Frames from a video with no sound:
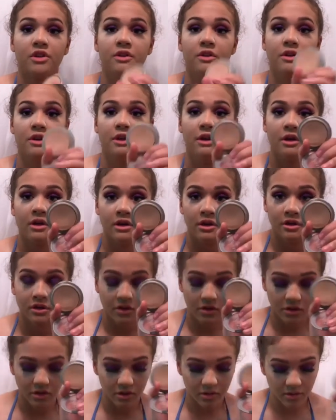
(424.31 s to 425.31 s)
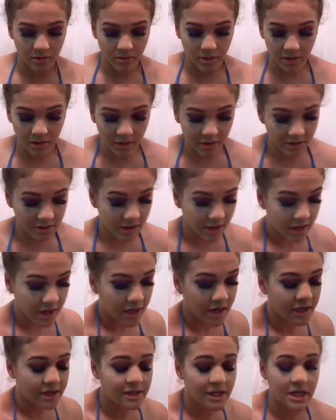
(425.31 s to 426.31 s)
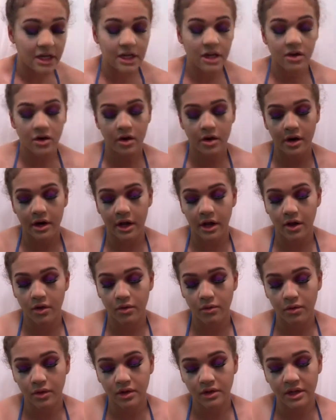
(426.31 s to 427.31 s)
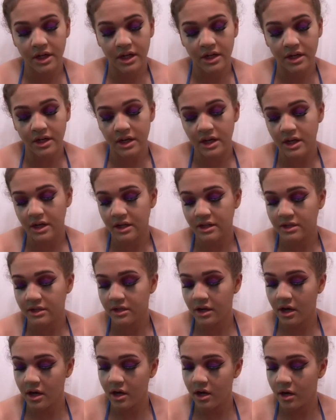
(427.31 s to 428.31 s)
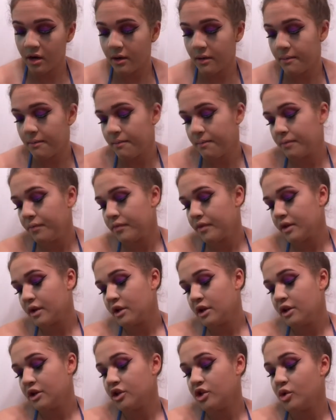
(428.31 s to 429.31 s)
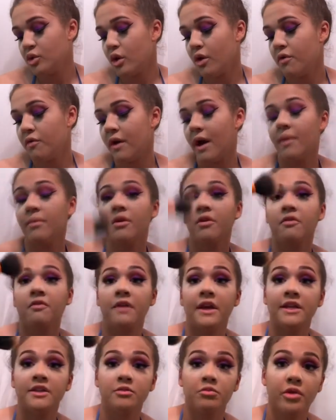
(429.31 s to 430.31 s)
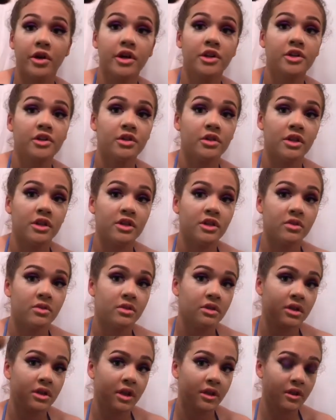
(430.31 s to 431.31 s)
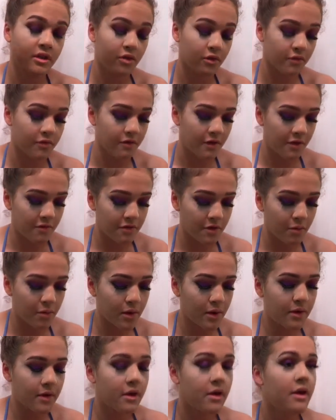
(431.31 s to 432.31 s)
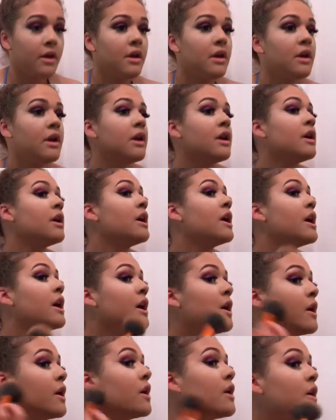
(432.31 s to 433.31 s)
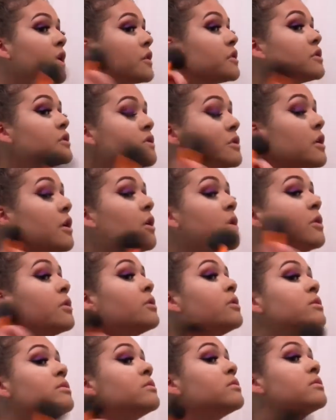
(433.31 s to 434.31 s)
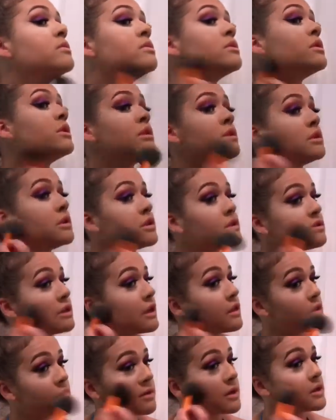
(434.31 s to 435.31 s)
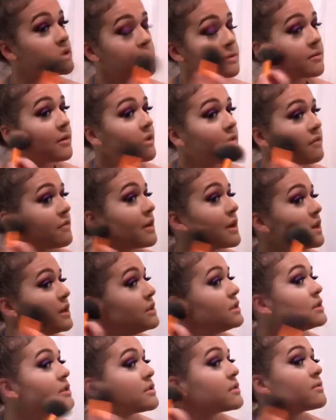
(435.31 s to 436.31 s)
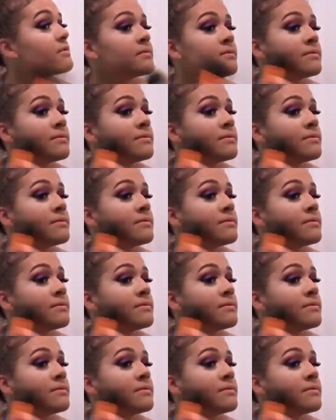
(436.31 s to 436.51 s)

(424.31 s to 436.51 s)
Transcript: So this is what it looks like, and I take it on a Real Techniques Duo Fiber face brush. So this is like the fluffy one, and I'll just go and just set the rest of my face.